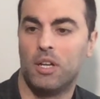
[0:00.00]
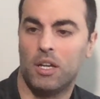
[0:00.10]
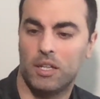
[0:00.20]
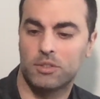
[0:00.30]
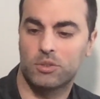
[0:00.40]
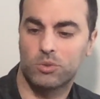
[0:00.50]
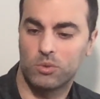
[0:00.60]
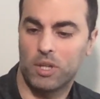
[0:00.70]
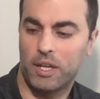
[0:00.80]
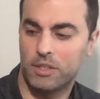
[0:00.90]
As
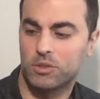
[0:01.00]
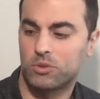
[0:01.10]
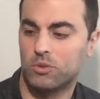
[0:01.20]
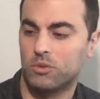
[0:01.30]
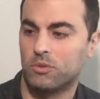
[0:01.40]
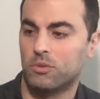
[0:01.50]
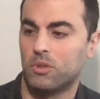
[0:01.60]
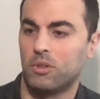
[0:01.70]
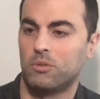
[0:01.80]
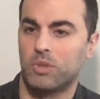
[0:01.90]
soon as you
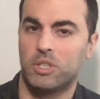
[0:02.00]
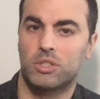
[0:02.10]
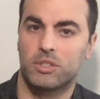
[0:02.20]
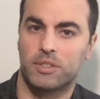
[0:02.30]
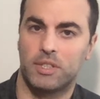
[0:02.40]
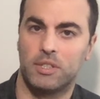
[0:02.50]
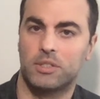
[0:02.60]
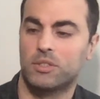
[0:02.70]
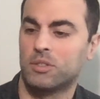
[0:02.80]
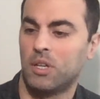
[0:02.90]
reach
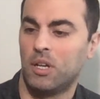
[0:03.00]
this